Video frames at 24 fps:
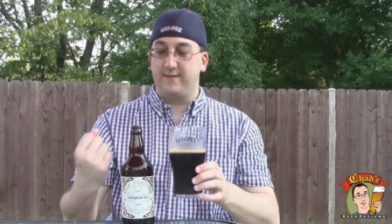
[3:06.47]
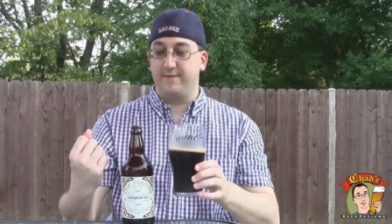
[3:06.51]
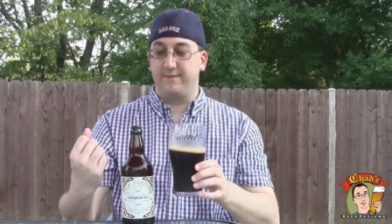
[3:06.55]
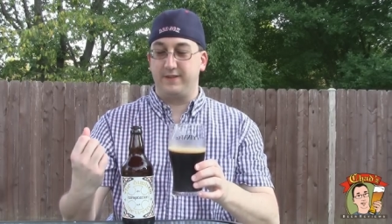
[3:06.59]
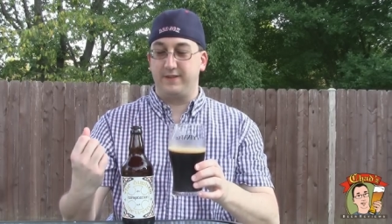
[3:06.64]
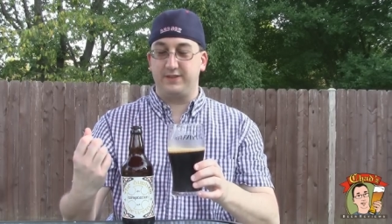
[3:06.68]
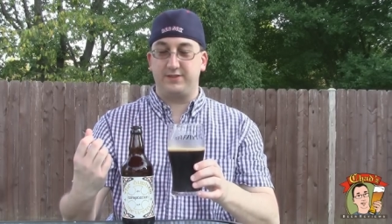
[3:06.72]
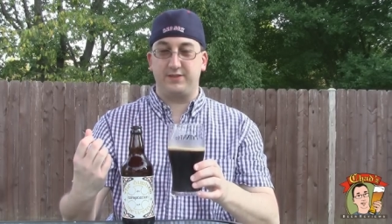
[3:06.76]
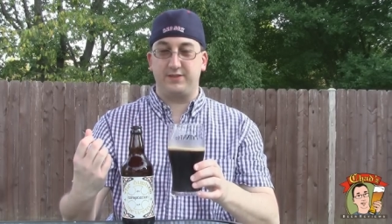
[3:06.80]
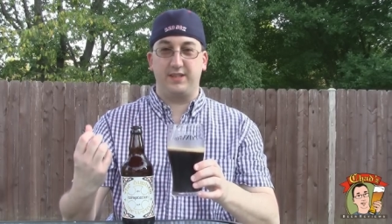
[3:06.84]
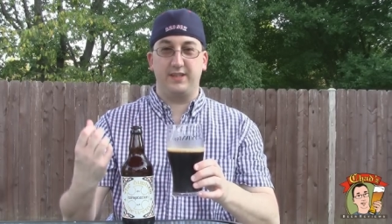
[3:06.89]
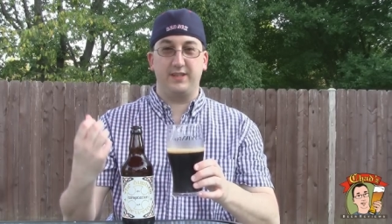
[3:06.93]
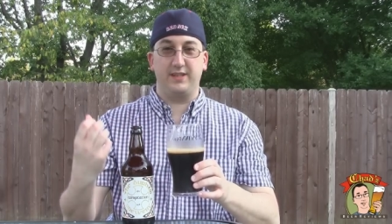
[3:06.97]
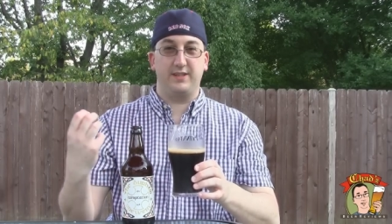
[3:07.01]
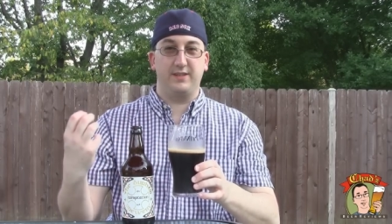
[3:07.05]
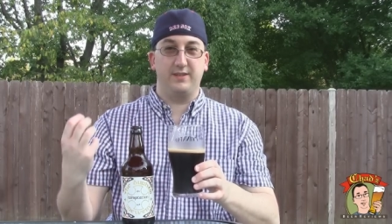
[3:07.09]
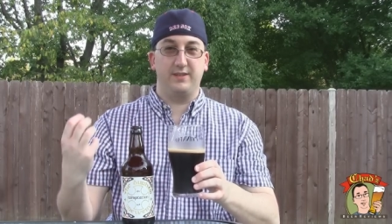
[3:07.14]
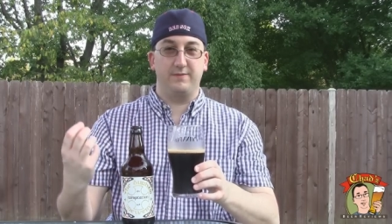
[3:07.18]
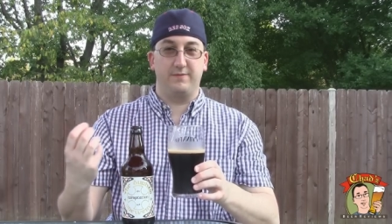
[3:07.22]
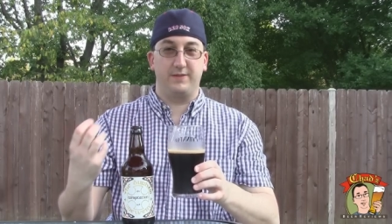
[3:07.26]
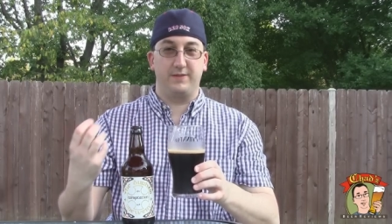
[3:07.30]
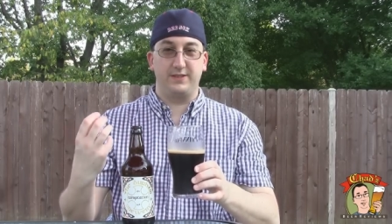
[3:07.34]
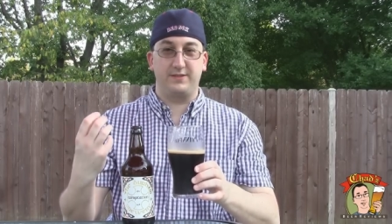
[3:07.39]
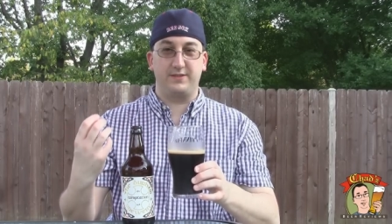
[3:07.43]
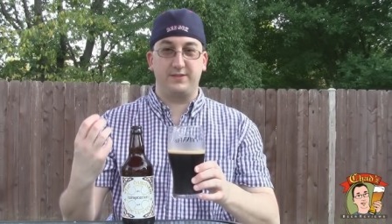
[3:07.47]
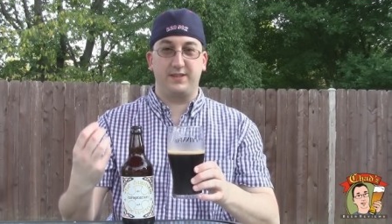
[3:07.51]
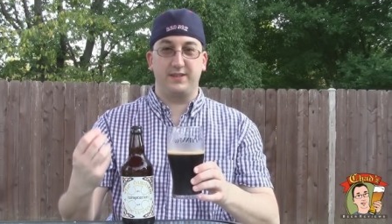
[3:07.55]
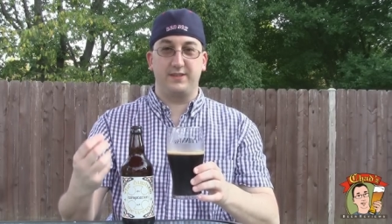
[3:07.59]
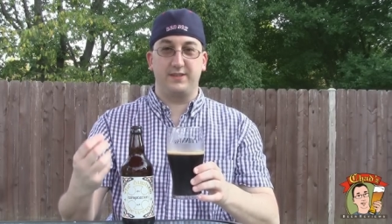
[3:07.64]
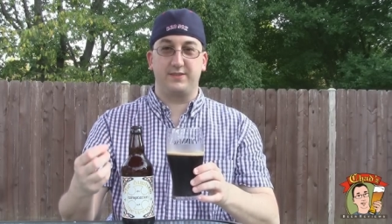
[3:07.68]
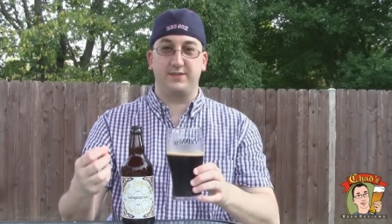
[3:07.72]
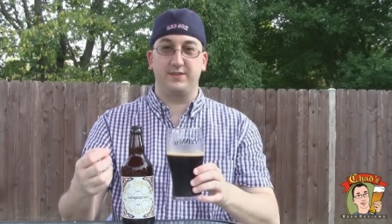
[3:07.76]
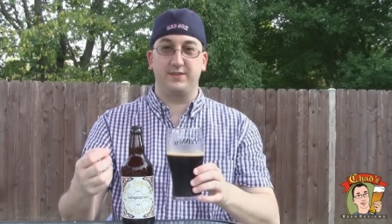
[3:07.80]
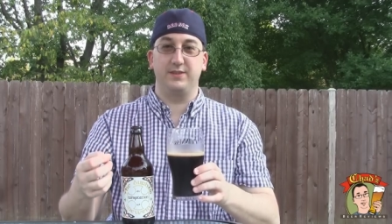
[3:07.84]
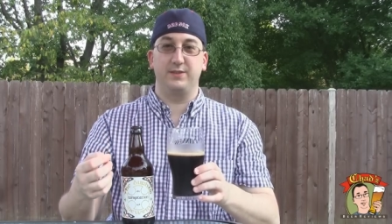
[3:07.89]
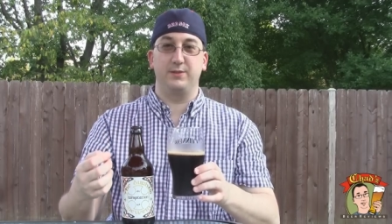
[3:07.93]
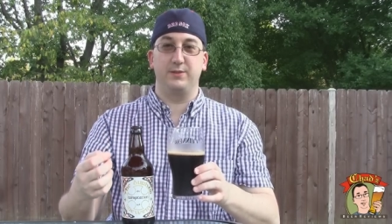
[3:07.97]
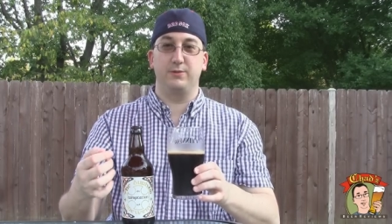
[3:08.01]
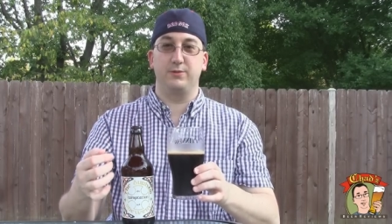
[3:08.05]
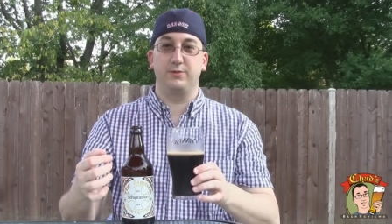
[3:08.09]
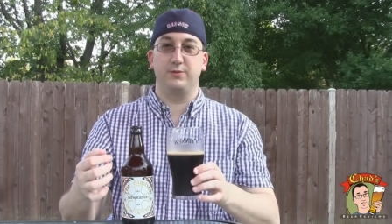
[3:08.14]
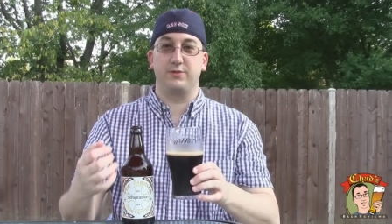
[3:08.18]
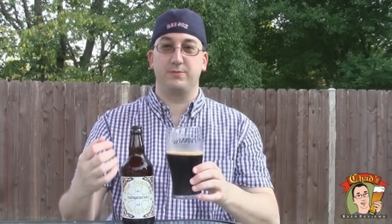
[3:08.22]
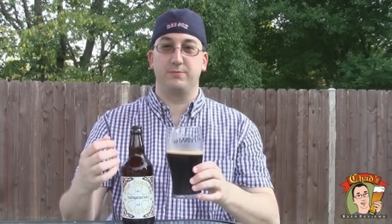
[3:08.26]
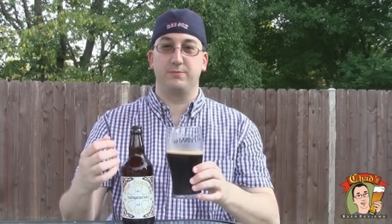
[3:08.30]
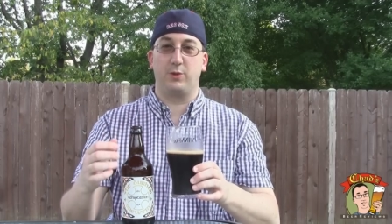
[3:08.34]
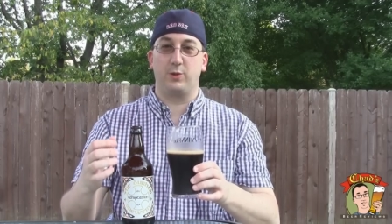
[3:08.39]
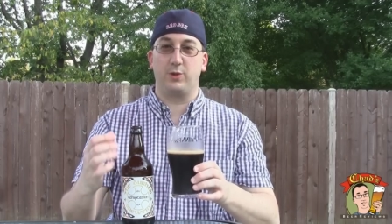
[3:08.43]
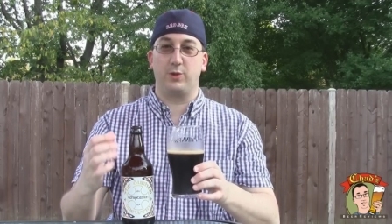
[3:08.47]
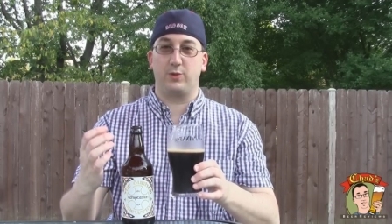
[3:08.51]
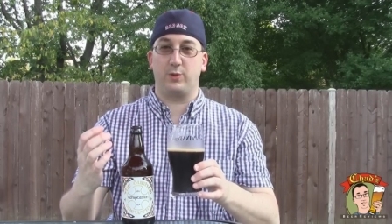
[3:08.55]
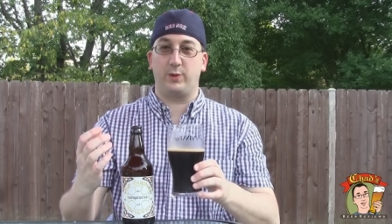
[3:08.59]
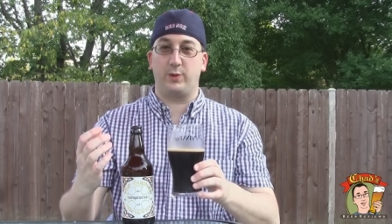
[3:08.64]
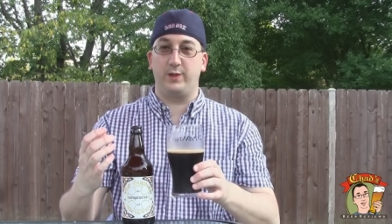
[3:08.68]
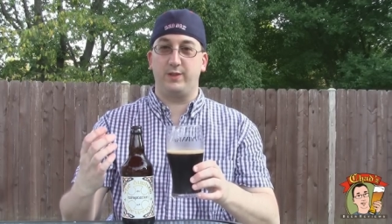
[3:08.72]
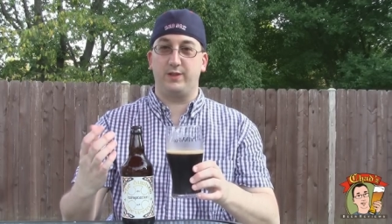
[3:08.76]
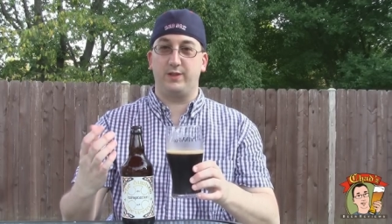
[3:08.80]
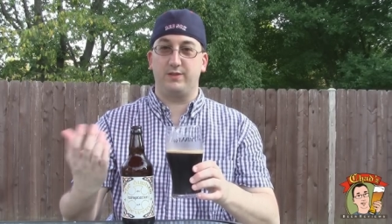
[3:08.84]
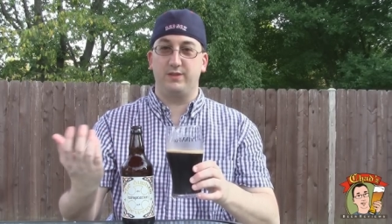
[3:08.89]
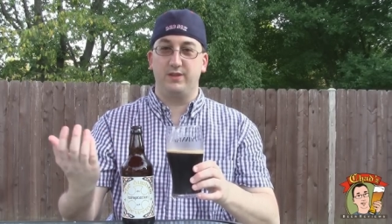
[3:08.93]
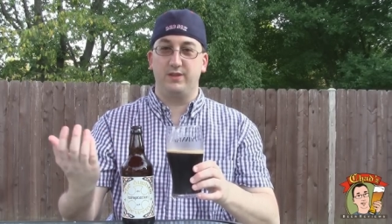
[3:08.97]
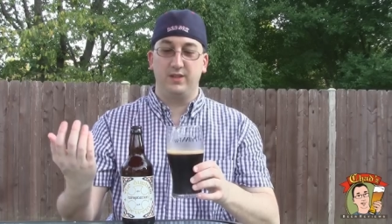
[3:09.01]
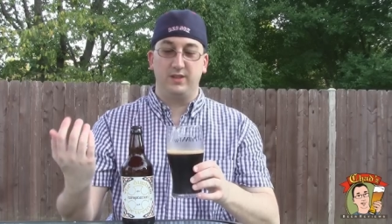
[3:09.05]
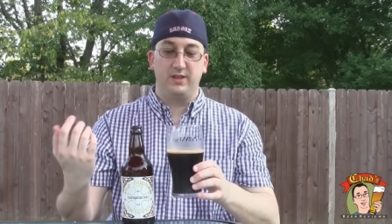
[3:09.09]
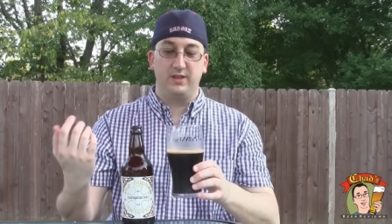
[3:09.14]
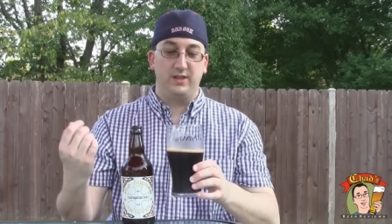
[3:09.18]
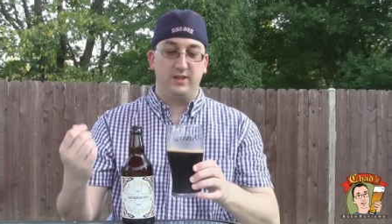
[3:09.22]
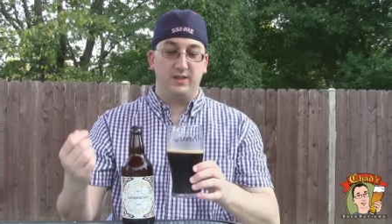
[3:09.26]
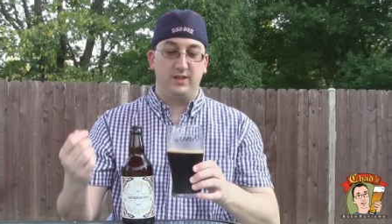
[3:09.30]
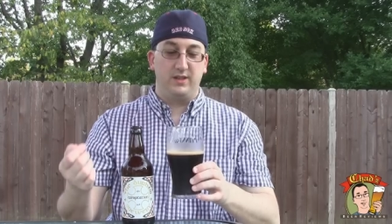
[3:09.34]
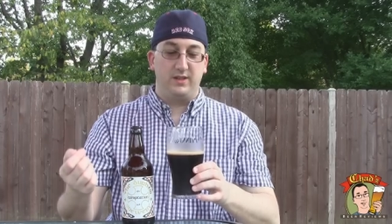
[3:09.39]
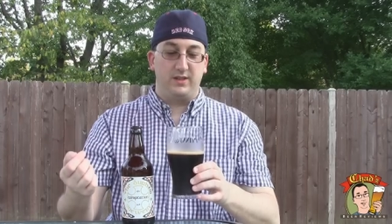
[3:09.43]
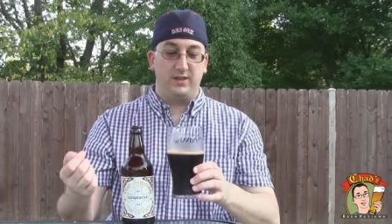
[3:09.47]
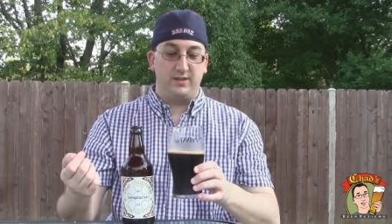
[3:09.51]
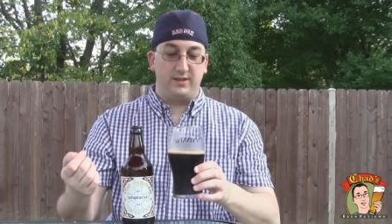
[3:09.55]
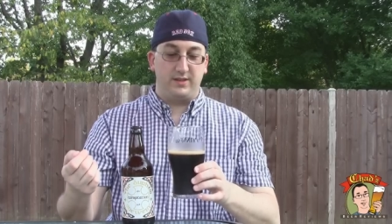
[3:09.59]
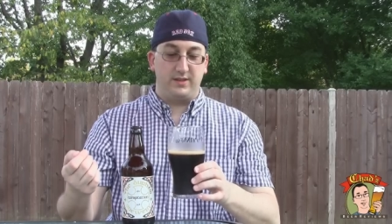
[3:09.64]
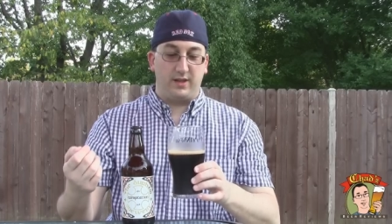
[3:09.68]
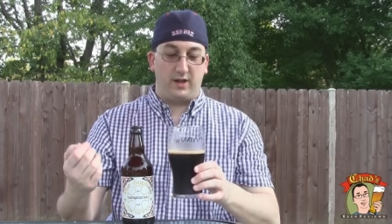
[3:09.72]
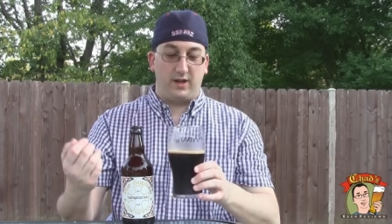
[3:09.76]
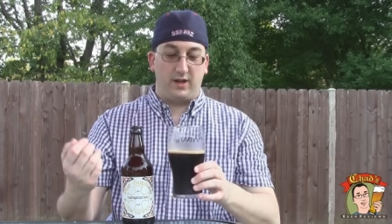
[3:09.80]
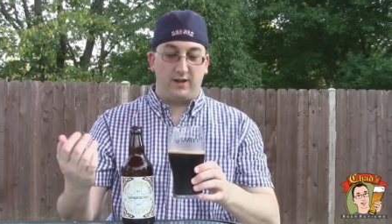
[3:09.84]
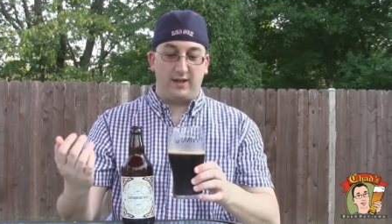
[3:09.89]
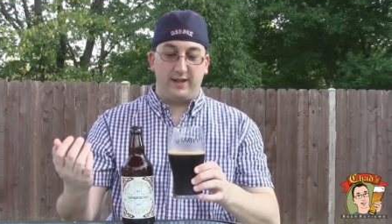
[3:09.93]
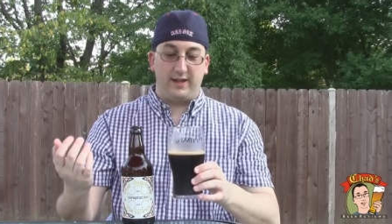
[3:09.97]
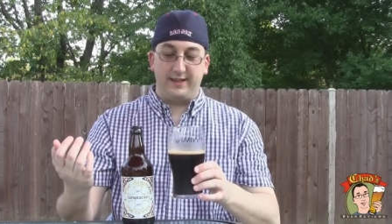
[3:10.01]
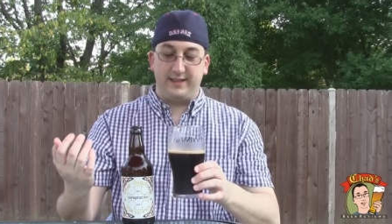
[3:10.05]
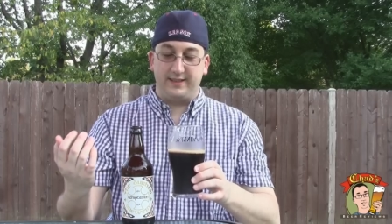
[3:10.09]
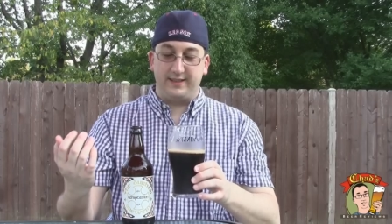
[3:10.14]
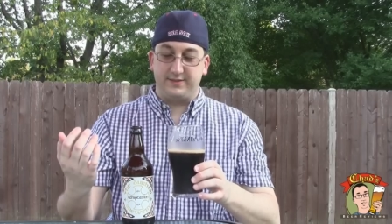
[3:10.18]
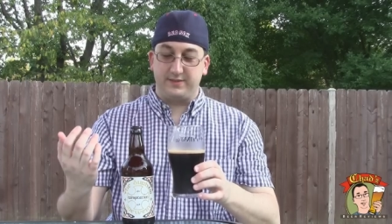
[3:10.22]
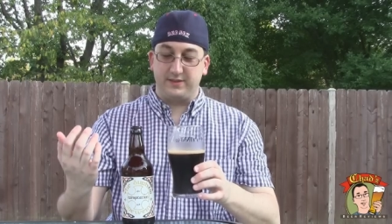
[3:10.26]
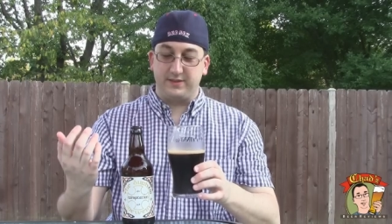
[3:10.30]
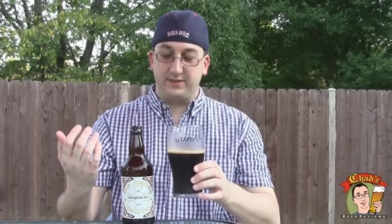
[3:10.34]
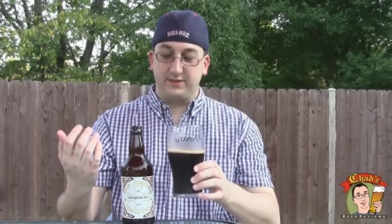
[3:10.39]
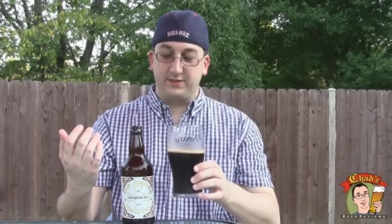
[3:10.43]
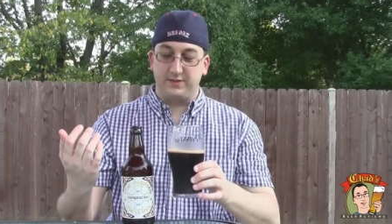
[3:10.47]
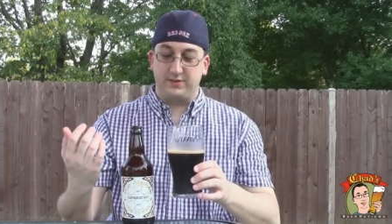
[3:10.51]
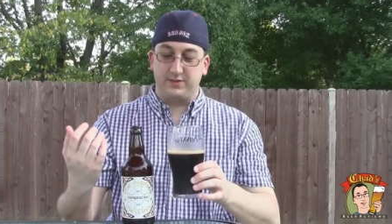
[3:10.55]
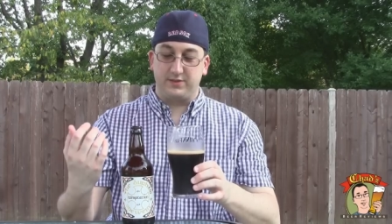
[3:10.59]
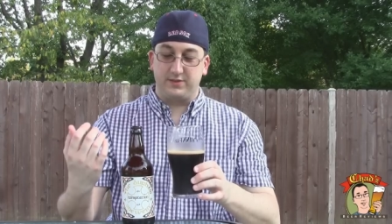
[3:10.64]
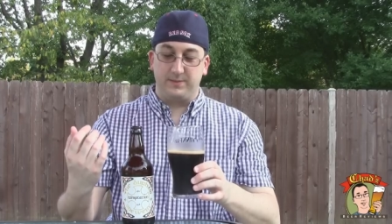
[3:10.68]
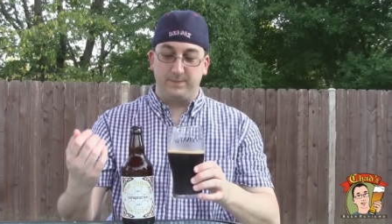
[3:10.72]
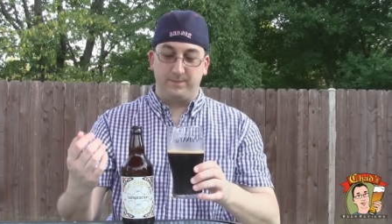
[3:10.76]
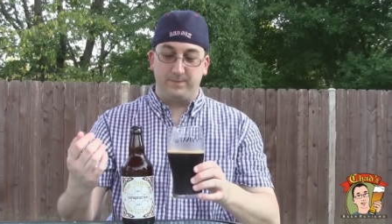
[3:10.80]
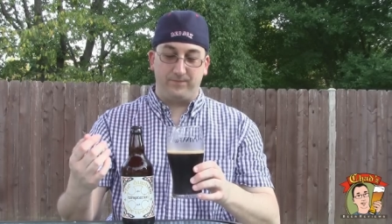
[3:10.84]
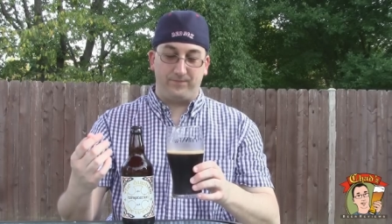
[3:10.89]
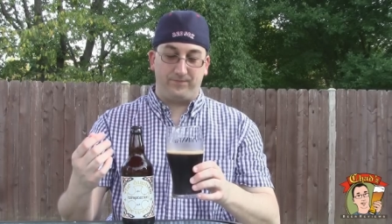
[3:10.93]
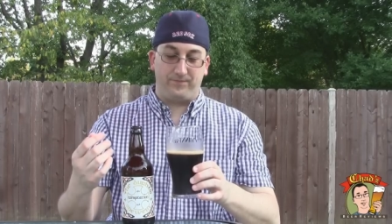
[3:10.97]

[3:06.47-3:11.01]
viscous used motor oil RISs.